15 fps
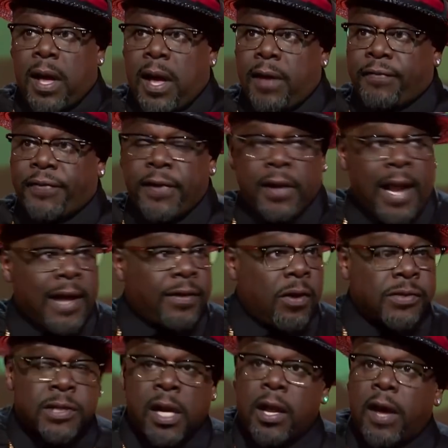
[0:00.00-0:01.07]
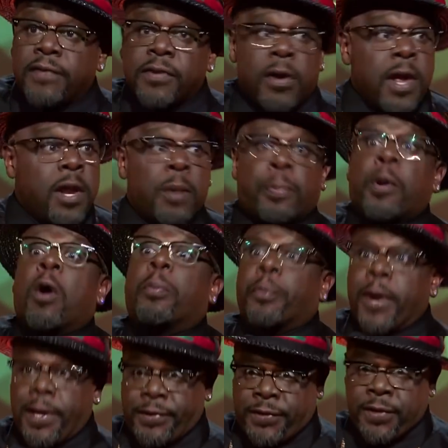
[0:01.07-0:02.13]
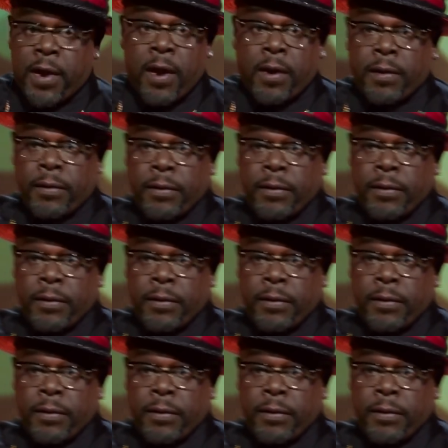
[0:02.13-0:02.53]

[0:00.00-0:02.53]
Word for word: feel like those gloves are inappropriate, sir.